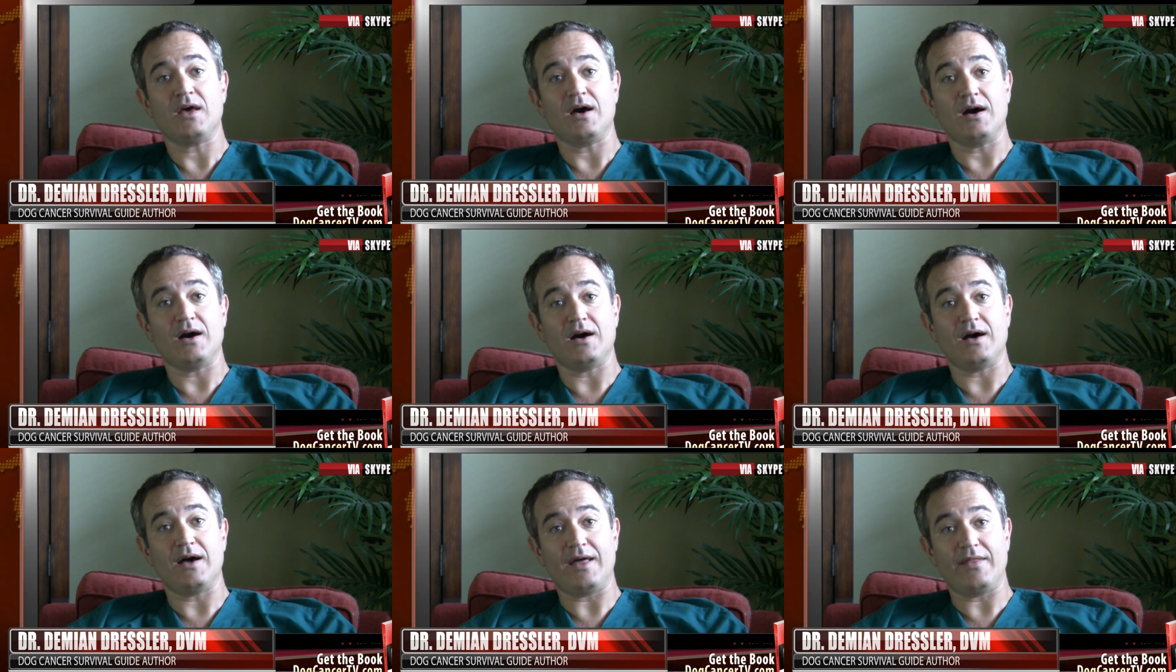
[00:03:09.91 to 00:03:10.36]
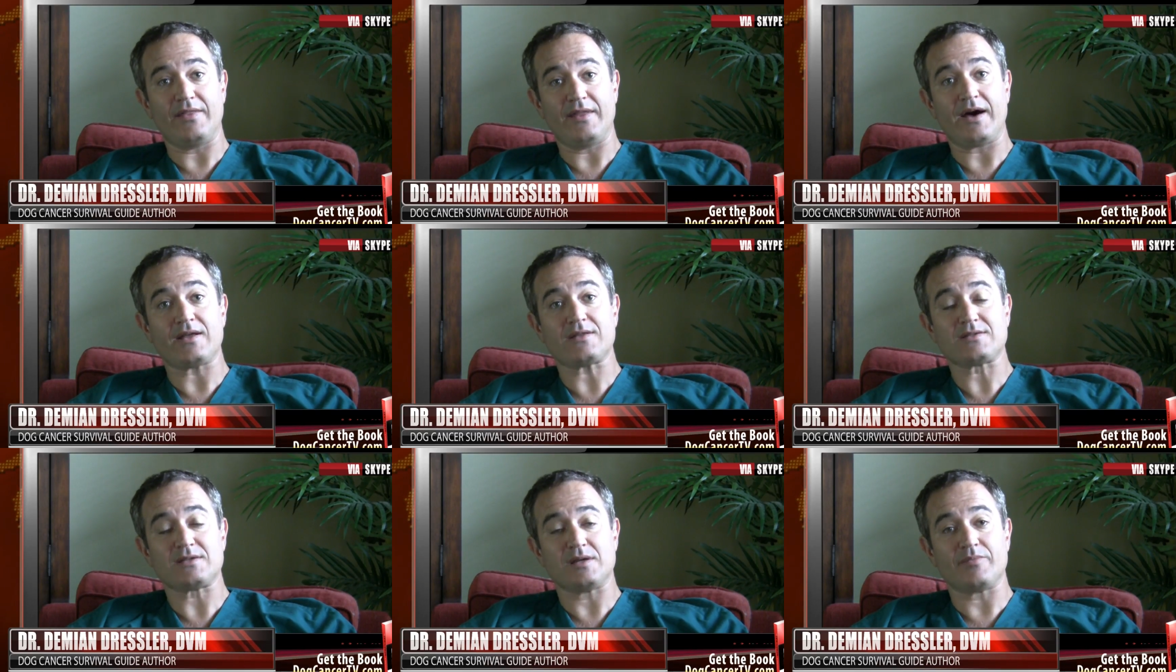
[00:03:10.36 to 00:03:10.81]
Uh, and
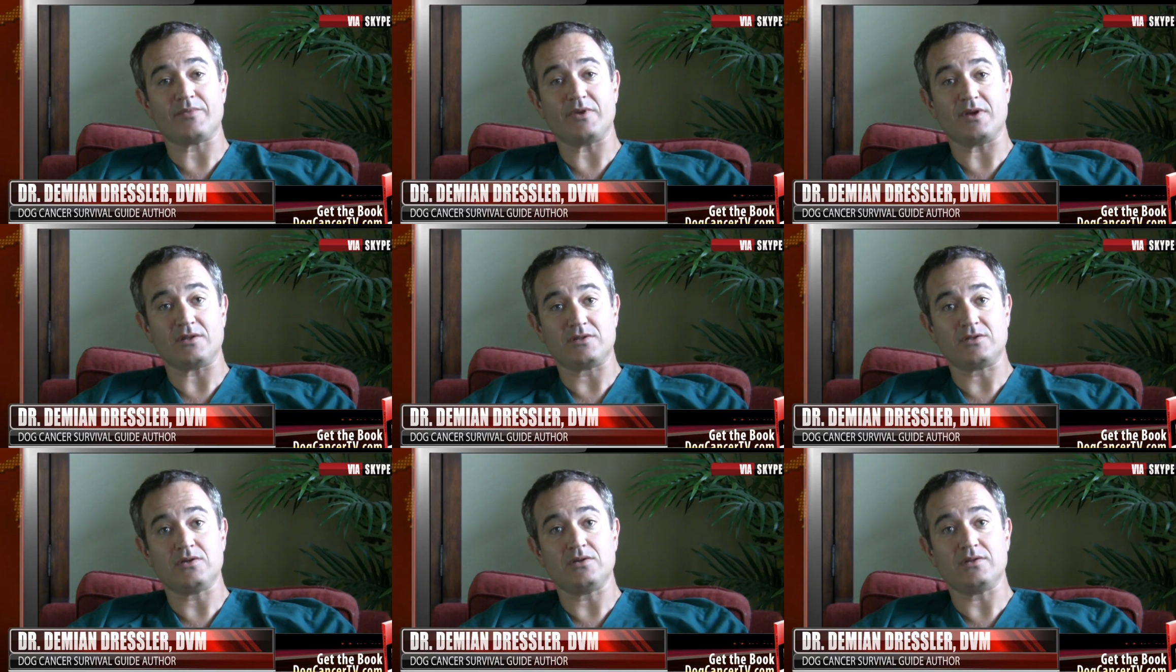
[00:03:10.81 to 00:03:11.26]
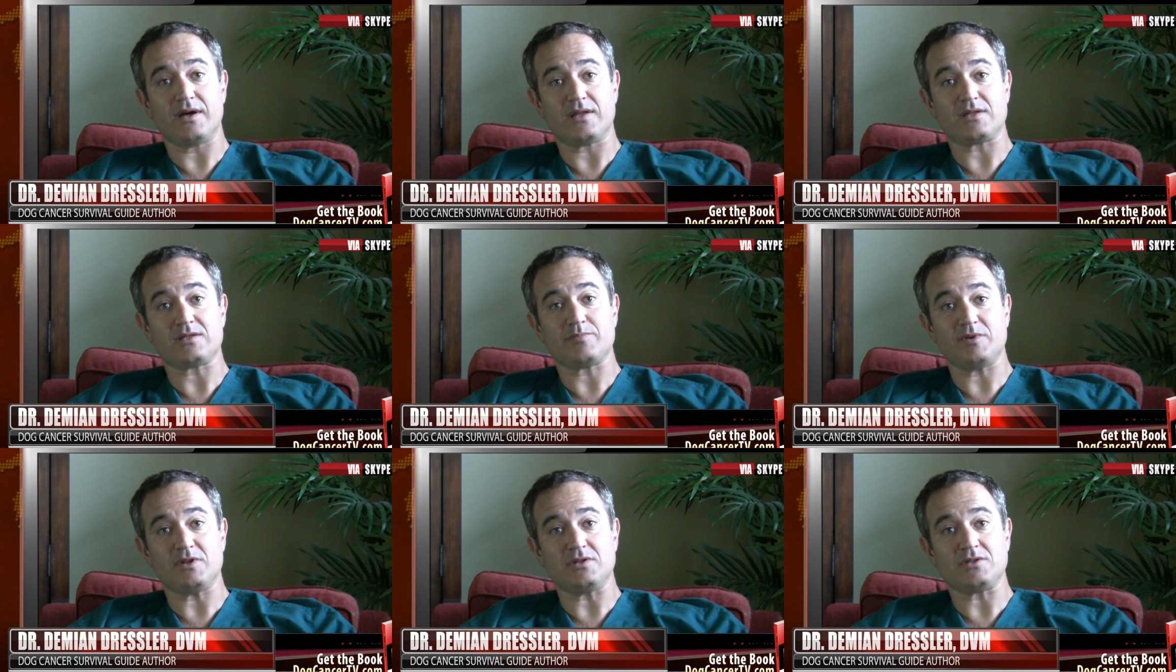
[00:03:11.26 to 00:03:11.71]
that's something too
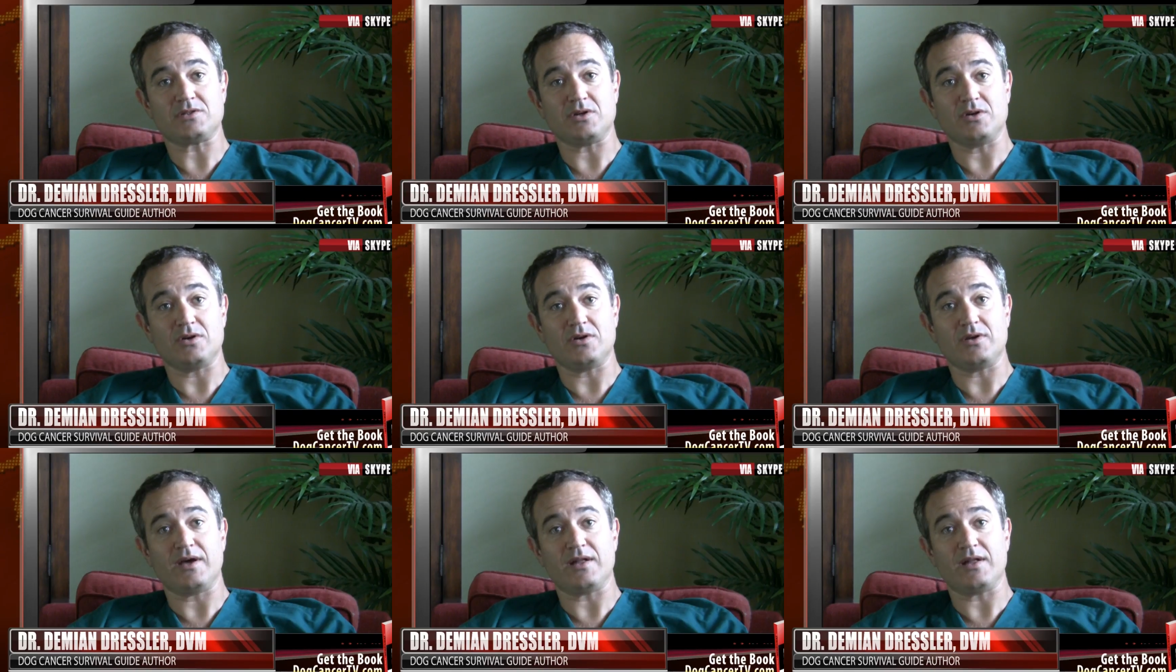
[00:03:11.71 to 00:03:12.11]
that's been shown,